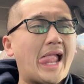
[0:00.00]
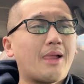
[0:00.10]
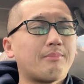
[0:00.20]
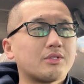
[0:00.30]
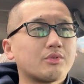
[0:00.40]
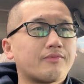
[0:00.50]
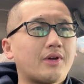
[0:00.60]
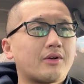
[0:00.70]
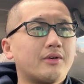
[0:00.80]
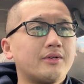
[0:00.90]
I'm best with the
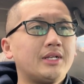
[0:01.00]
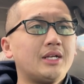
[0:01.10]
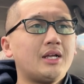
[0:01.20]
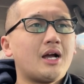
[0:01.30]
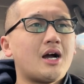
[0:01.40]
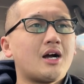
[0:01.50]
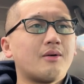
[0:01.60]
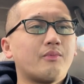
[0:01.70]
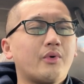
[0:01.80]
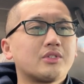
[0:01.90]
Federal.
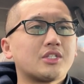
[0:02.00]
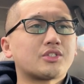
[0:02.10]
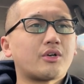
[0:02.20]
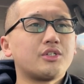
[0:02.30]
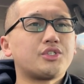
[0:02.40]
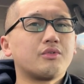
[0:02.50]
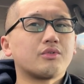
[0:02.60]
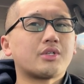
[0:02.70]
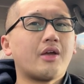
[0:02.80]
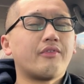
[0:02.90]
Um, once I started shooting
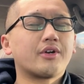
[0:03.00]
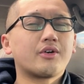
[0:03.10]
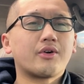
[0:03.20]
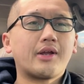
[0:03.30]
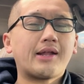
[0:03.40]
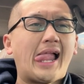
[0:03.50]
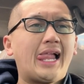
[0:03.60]
those heavier grain,